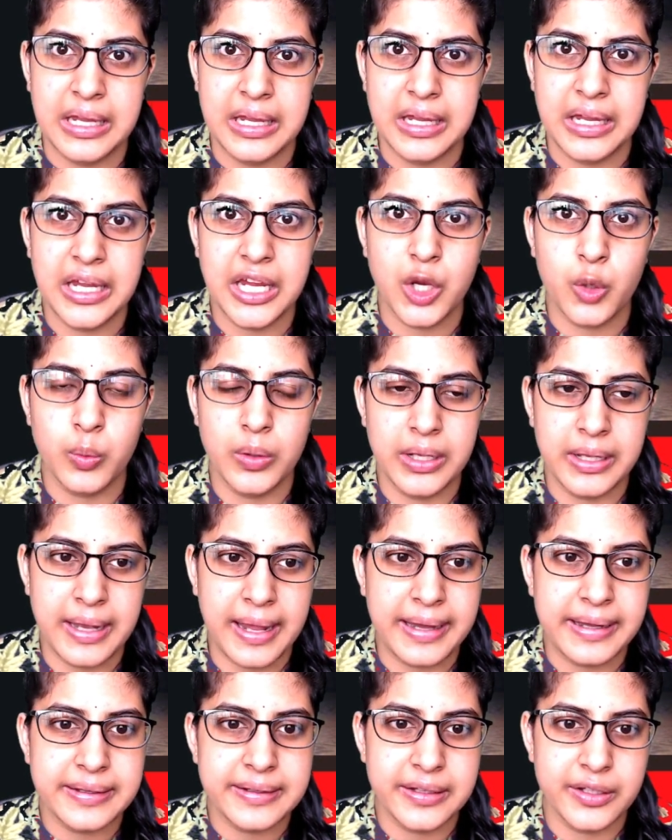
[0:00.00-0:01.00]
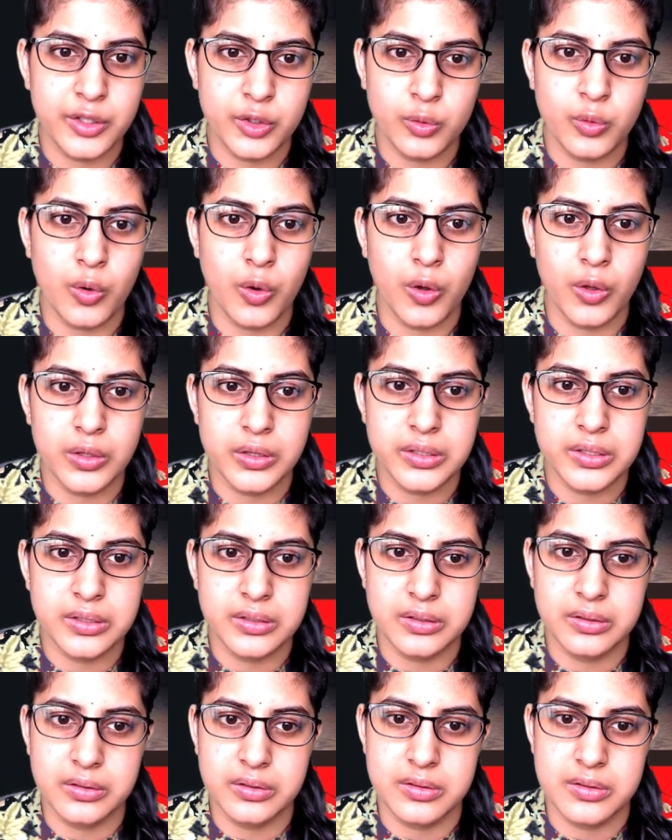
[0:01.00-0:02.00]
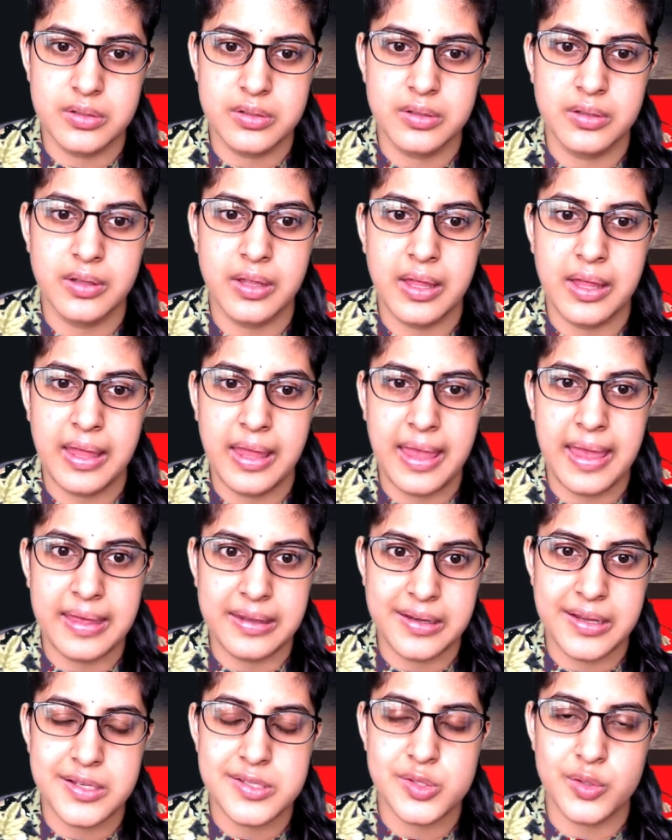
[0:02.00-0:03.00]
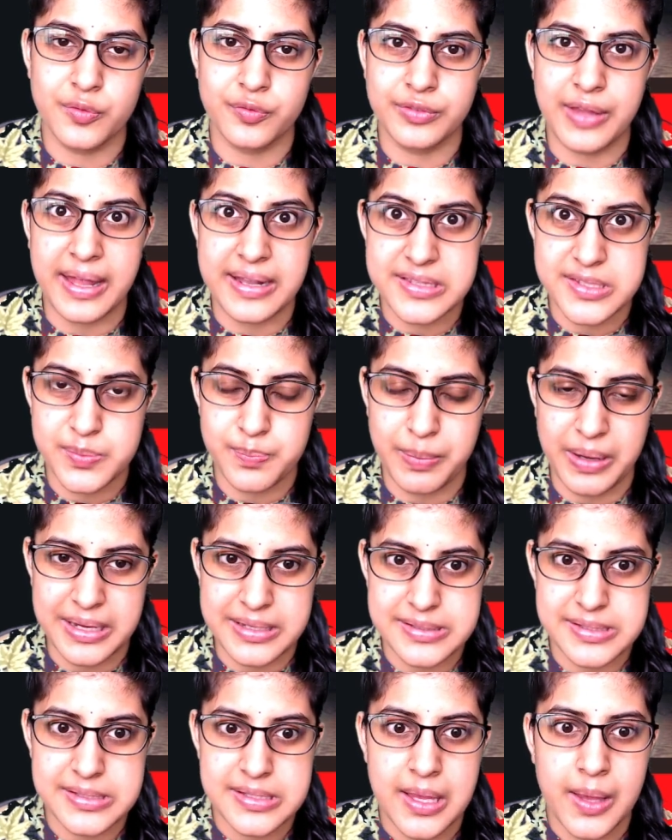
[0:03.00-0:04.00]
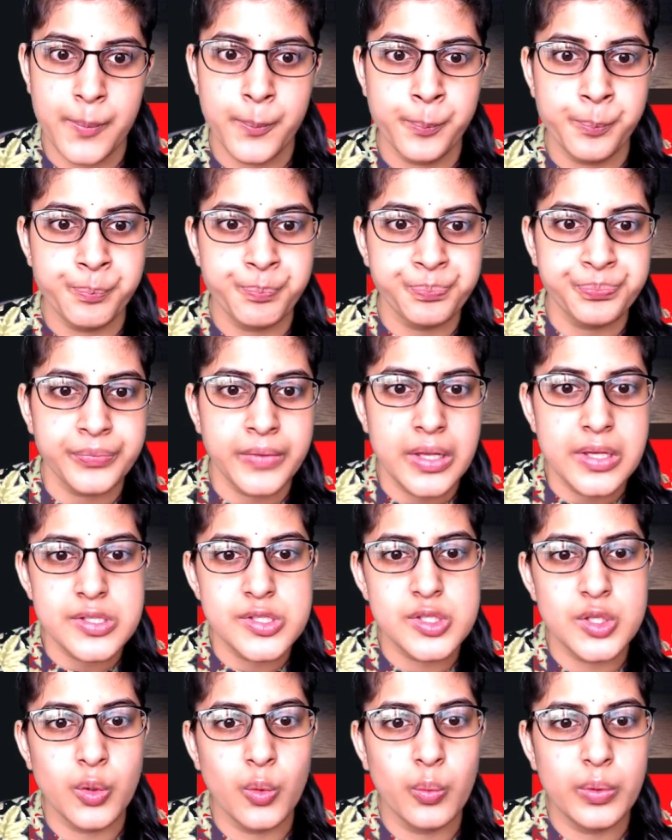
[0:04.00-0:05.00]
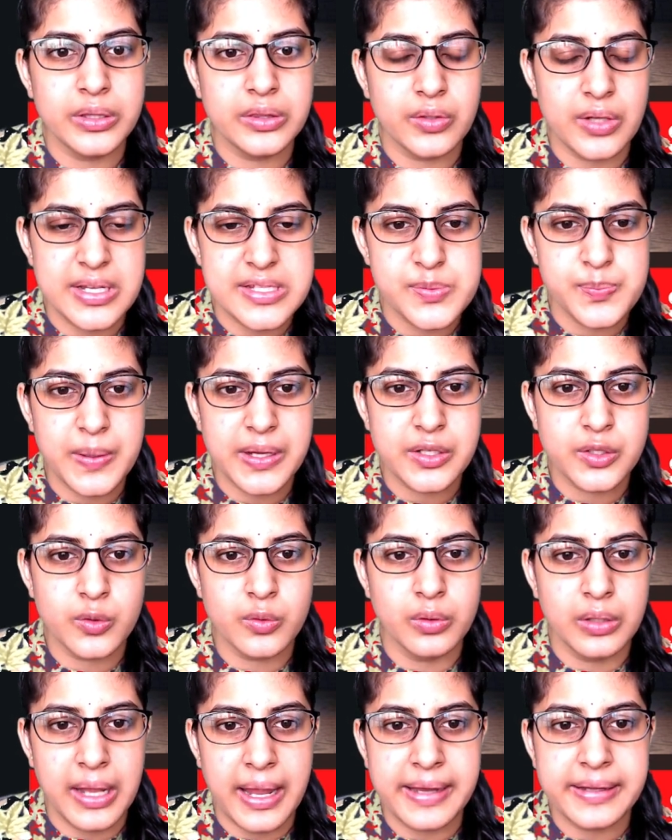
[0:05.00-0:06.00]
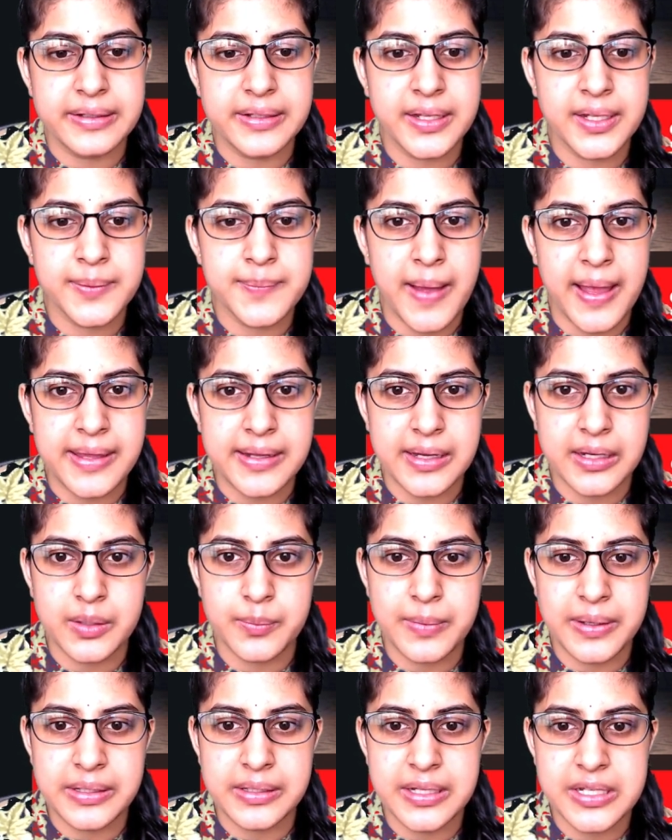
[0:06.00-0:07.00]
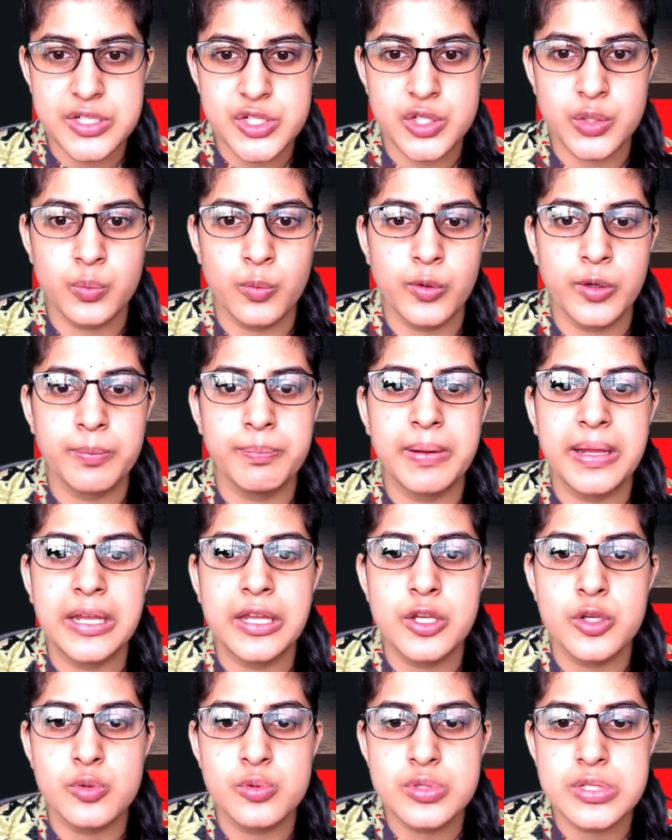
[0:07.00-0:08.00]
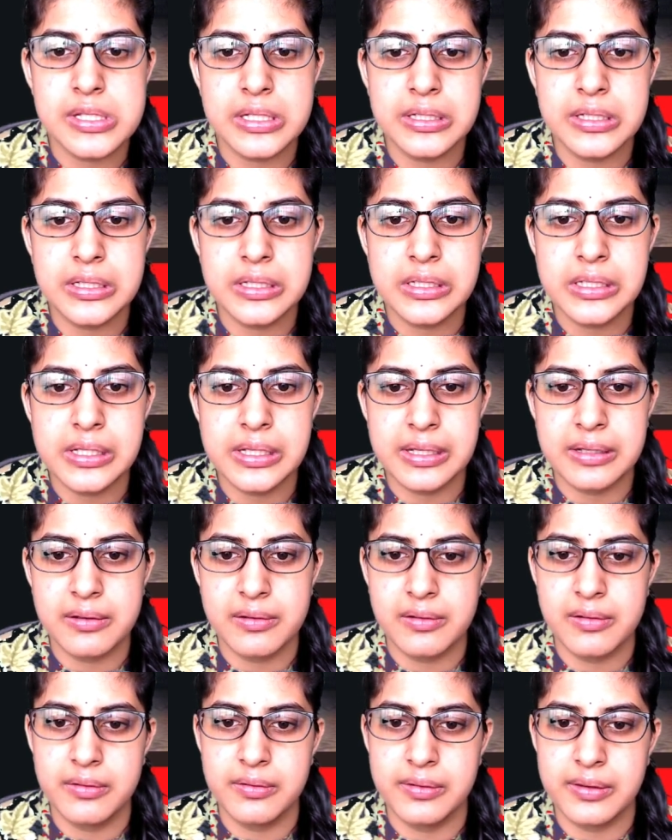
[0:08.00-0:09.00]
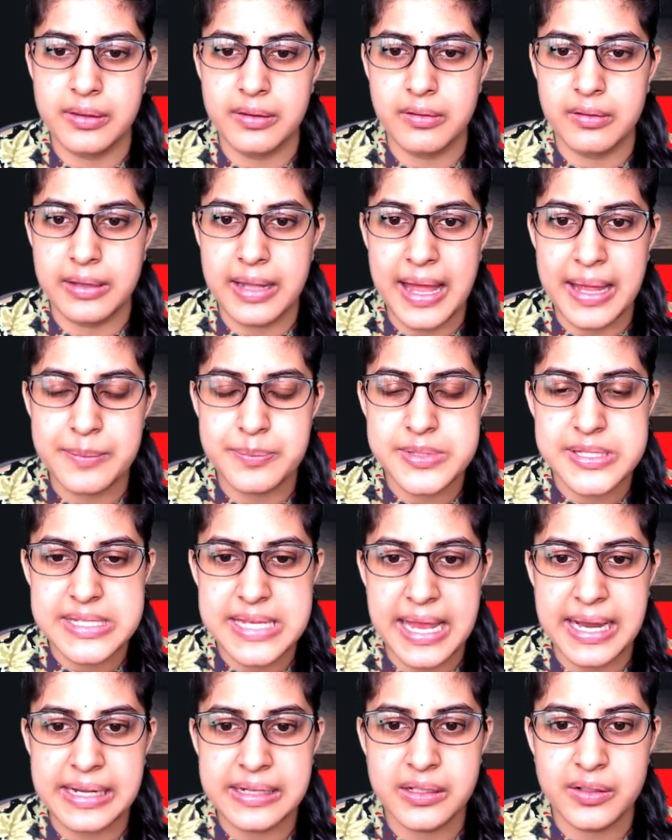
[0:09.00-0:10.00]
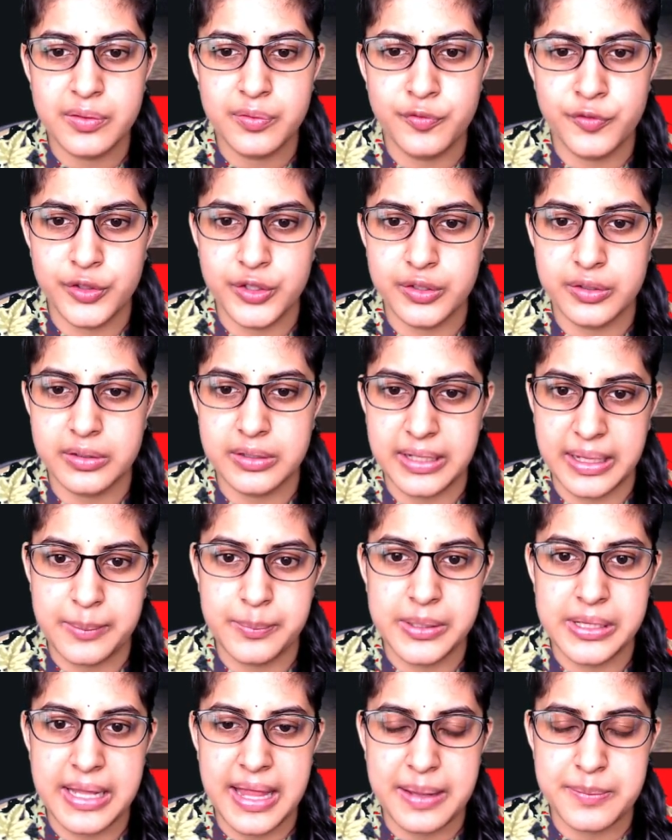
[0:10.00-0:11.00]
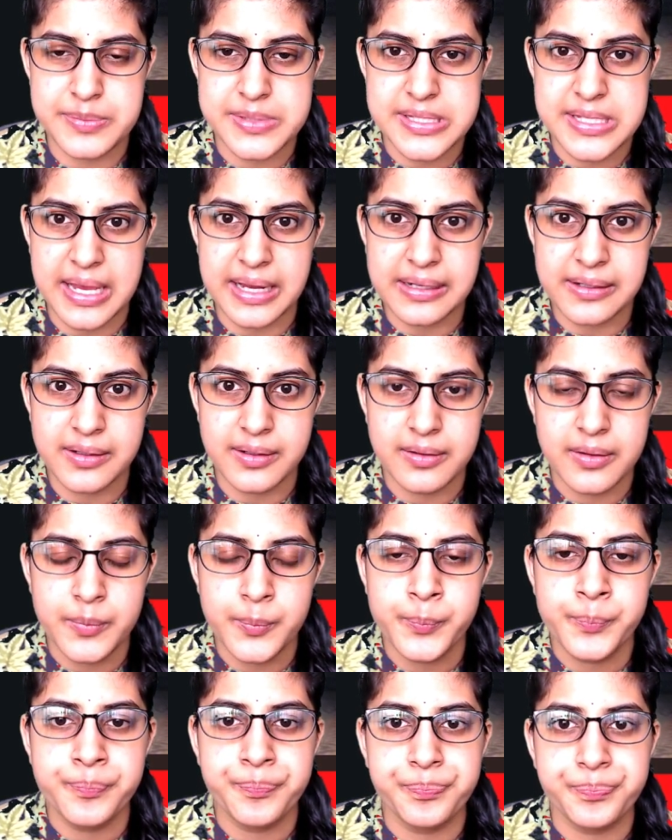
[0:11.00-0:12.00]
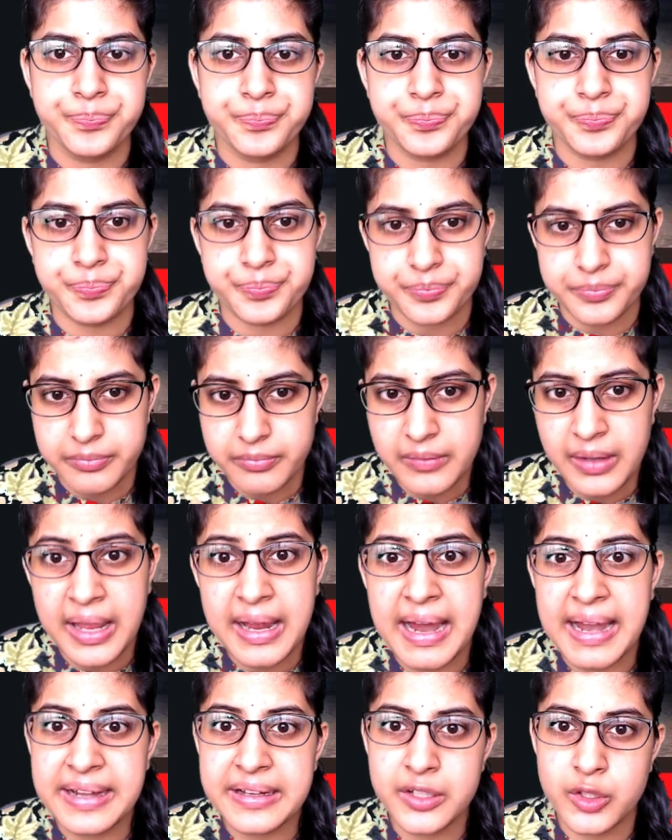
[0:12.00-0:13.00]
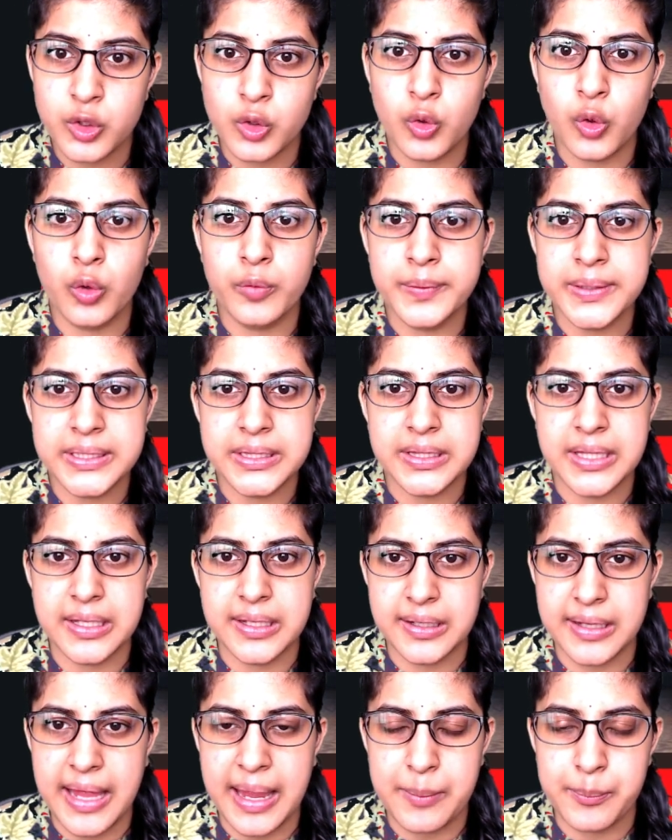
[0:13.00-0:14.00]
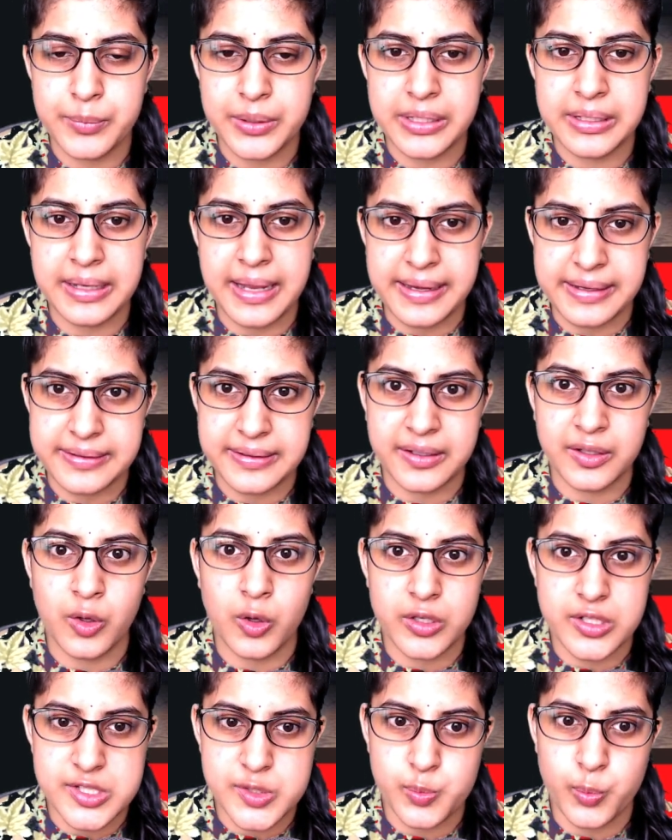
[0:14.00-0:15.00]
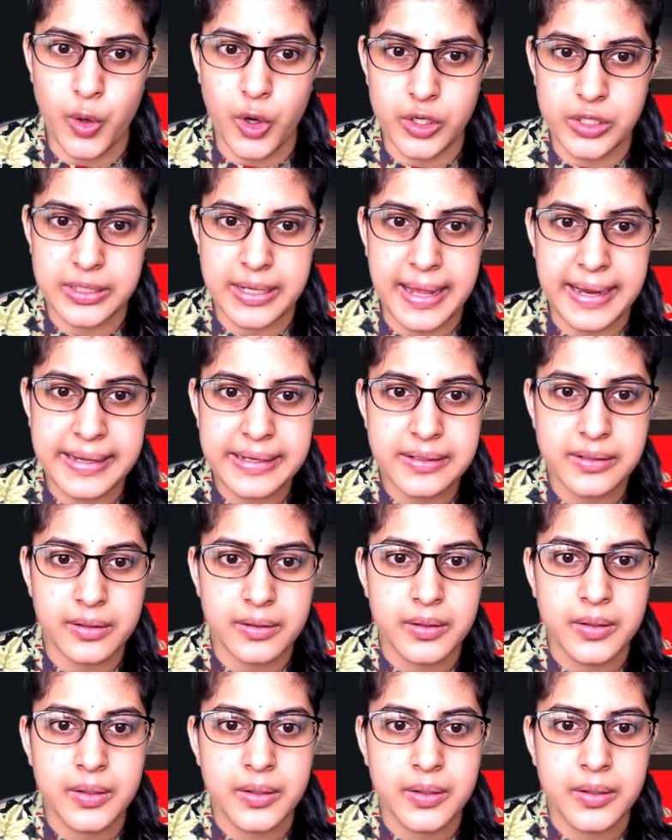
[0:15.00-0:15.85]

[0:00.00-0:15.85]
equal light into all the areas of that space. So with respect to lighting, my recommendation would be use a lampstand for your table lampstand and go with ambient lighting or a spotlight